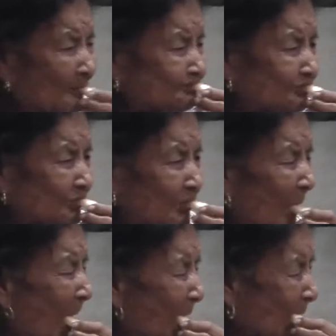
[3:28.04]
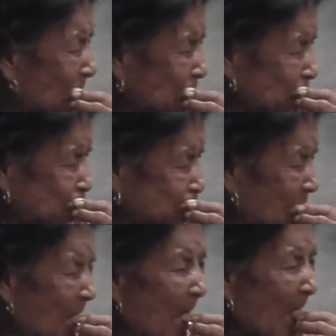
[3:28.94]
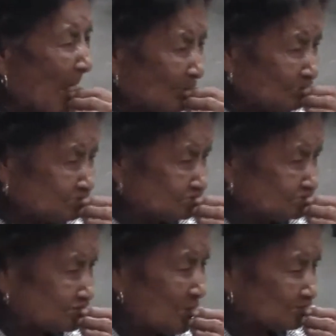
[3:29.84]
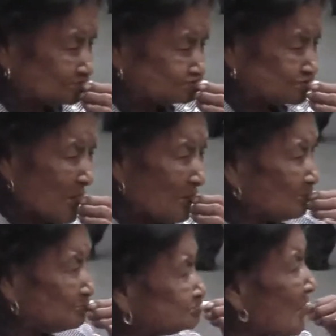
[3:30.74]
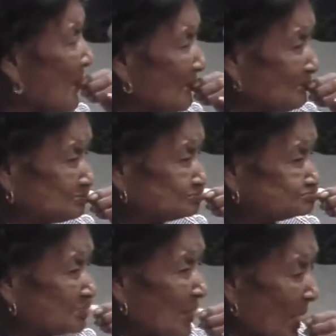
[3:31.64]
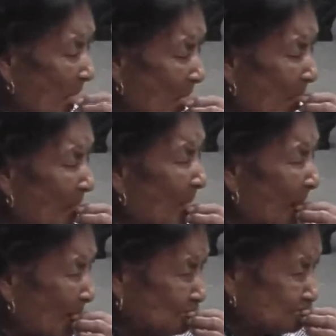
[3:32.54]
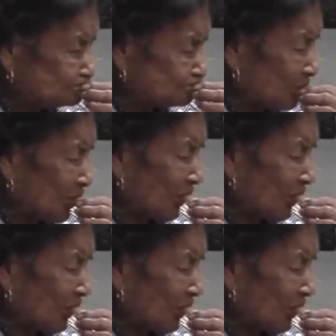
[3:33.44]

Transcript: face worked together on this old lady chewing with missing